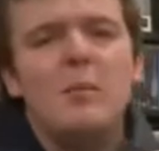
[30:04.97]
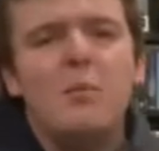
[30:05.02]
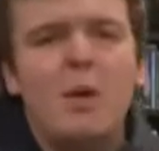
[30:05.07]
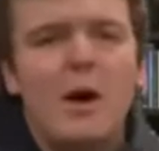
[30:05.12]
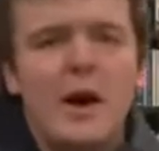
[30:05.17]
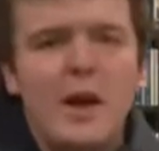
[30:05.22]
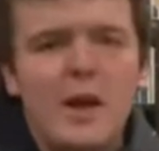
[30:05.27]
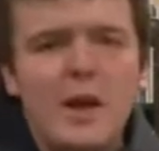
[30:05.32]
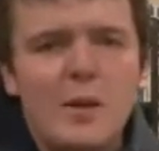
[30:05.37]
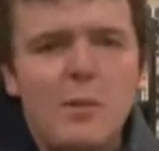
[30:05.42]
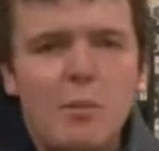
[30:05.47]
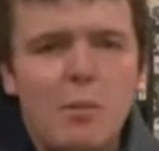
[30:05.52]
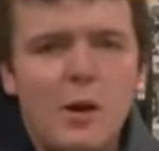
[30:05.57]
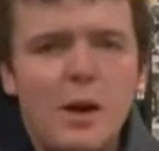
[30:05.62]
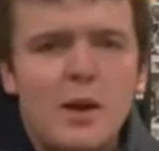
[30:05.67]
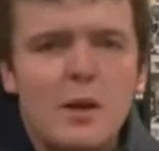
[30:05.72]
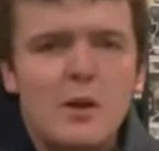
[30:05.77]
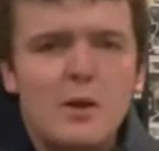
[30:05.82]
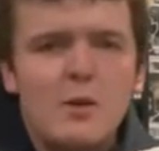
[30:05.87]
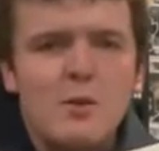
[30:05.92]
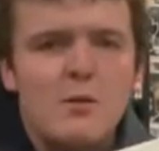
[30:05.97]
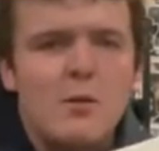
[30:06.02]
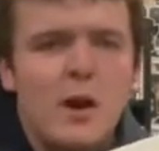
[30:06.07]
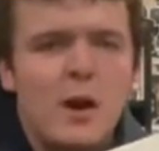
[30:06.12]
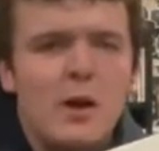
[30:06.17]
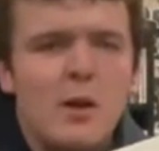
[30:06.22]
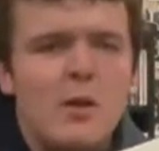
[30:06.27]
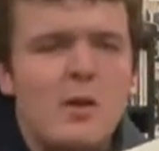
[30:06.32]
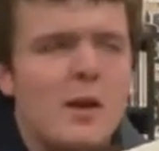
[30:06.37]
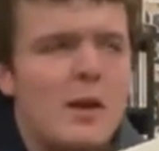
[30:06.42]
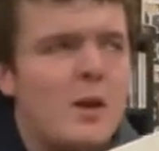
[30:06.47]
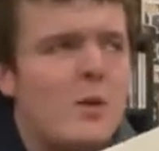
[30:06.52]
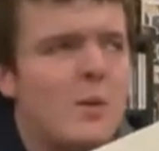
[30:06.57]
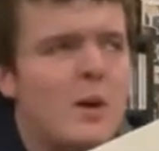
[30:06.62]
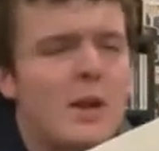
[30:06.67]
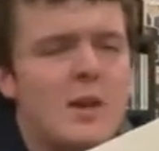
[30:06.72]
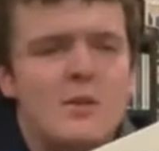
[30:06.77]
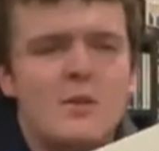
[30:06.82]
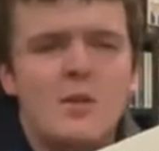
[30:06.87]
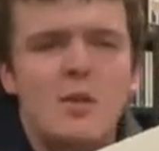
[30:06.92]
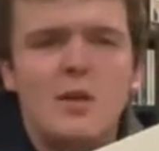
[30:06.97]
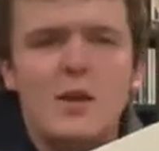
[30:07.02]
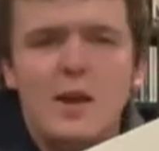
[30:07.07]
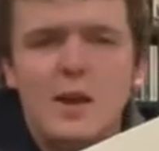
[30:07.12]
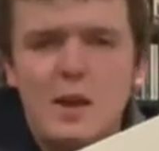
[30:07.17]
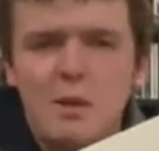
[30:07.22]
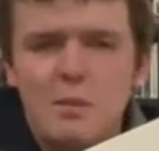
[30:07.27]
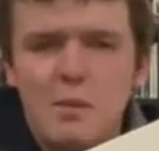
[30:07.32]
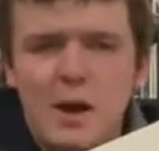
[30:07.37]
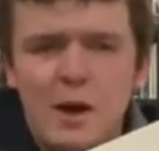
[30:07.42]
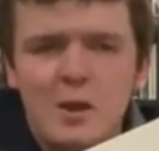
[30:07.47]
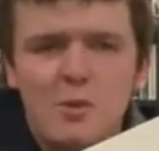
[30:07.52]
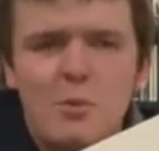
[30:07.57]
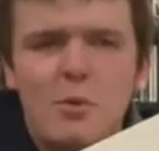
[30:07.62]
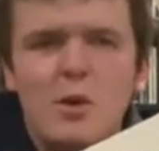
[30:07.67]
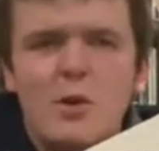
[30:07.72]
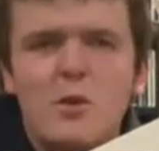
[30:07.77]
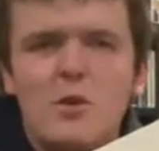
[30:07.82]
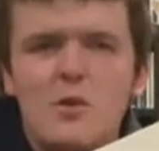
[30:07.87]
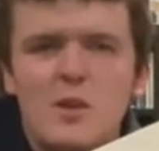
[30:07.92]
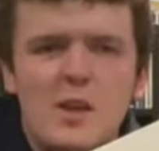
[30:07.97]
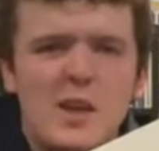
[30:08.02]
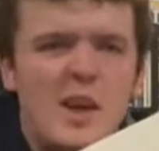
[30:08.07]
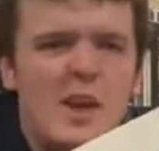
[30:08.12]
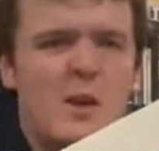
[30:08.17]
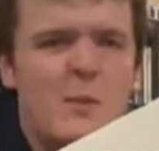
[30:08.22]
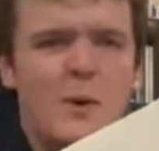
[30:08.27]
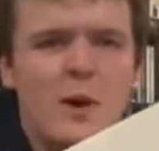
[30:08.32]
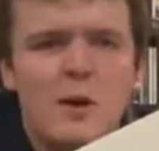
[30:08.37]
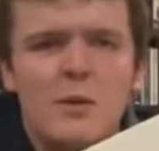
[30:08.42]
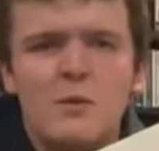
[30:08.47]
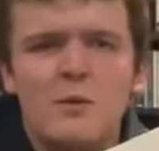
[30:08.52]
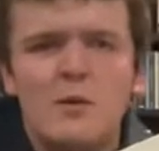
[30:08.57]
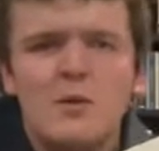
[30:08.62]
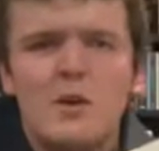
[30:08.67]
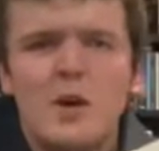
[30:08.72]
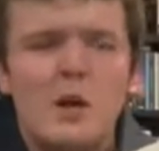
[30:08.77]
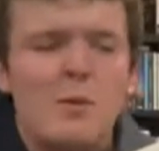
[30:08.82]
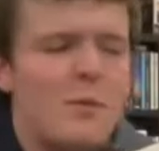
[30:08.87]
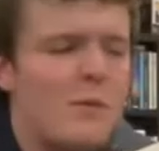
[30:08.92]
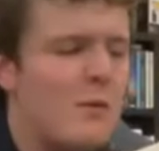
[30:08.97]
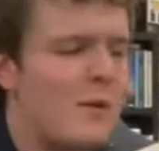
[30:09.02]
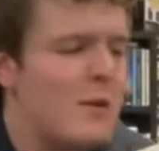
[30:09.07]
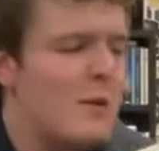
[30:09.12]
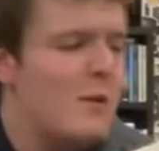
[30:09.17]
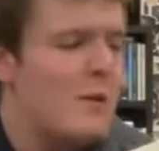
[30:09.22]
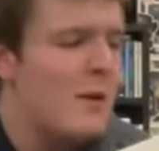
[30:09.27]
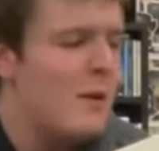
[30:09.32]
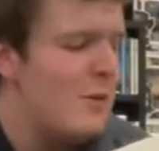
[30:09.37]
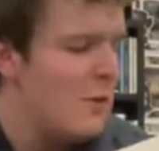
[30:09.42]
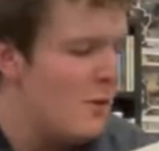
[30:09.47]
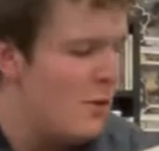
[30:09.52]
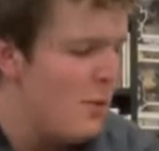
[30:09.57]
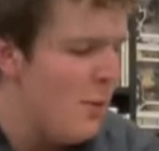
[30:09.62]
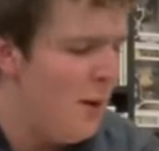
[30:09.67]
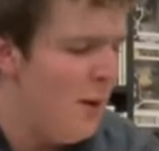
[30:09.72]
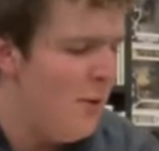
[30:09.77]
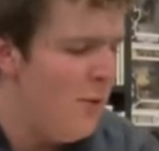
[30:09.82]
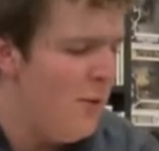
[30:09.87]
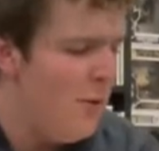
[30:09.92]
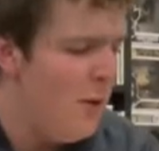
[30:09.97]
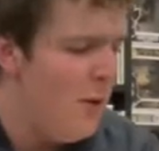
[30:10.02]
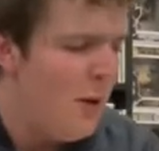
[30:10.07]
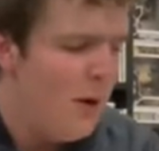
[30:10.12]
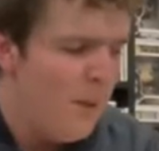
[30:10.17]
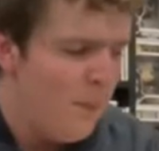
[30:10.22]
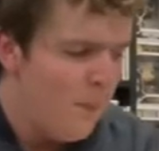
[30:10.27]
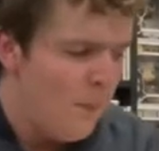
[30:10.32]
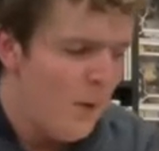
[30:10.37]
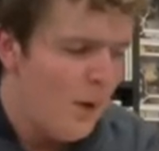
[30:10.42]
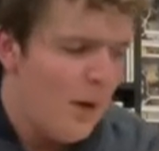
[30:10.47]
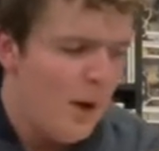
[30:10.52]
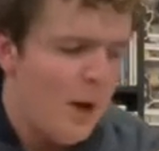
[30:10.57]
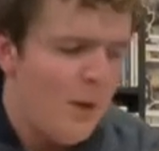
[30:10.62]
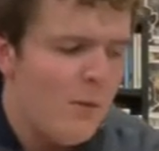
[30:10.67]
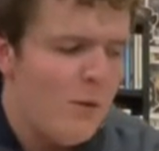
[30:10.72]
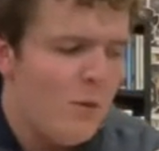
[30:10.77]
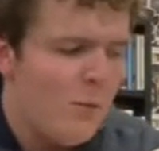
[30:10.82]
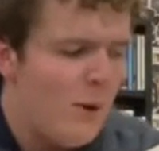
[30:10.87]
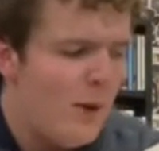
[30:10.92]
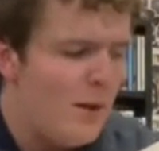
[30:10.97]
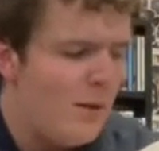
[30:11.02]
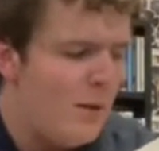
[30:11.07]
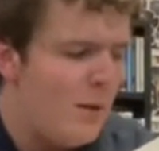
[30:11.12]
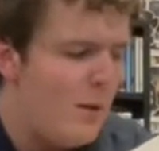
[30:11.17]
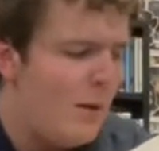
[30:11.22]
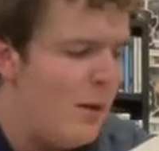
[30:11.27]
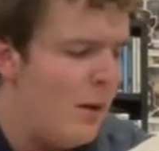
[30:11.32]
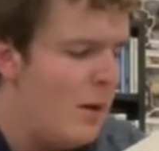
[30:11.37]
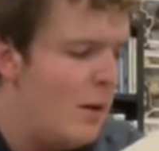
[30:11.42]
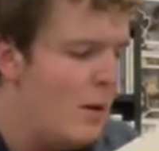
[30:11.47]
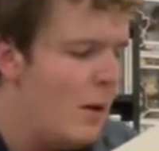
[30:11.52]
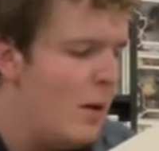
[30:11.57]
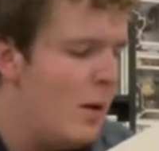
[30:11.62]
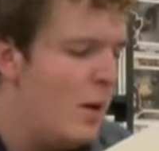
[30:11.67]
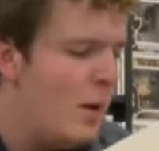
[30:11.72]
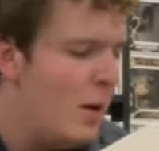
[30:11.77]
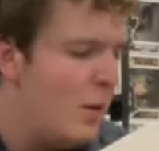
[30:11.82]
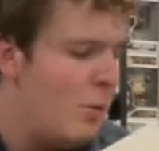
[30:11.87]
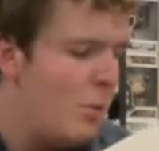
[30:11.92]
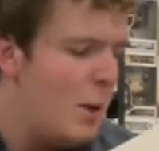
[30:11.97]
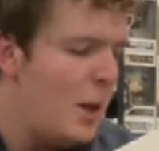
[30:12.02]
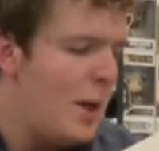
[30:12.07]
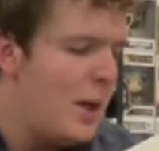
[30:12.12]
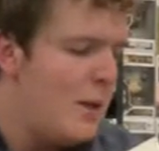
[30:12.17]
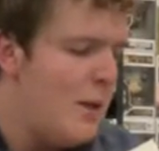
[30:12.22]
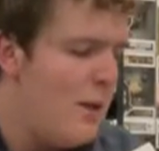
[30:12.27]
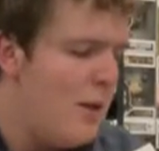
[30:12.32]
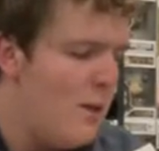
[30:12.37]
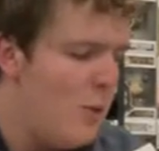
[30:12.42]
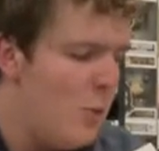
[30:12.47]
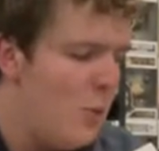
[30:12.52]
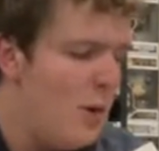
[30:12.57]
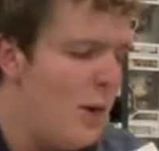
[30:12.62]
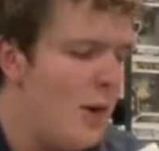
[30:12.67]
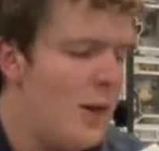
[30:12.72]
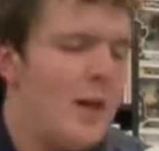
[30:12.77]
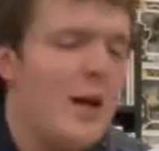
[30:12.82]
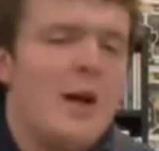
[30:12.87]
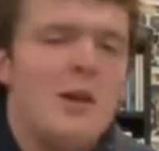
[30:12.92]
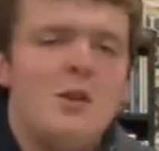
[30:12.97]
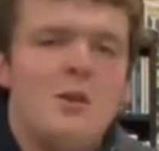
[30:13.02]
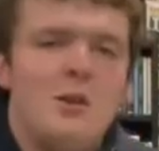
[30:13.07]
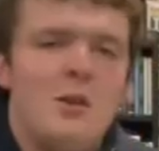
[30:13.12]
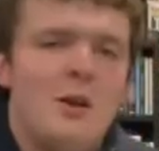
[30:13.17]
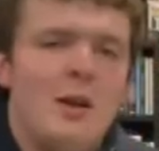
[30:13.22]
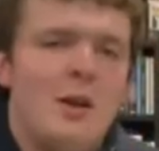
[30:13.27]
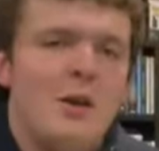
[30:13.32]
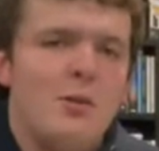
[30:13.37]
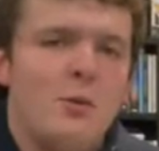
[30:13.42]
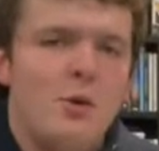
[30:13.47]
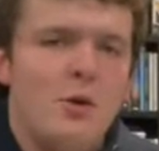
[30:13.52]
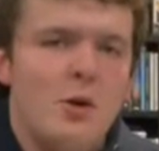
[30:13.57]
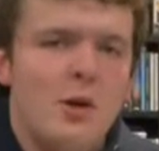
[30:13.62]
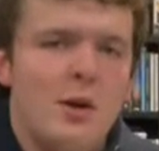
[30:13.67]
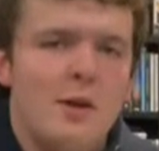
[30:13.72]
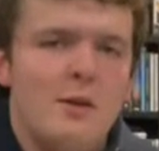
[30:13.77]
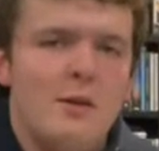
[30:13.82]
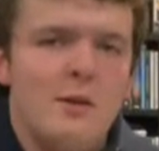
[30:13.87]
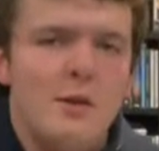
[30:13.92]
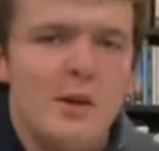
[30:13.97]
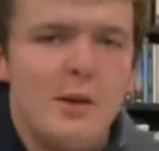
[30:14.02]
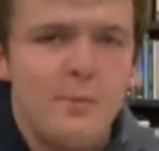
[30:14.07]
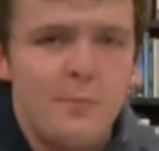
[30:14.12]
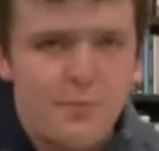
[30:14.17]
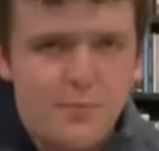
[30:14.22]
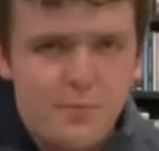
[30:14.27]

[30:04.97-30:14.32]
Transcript: buying brand new vinyl, like when it started getting mass produced again around the time of like 2012, I was right there buying this one and actually the next one you're going to see.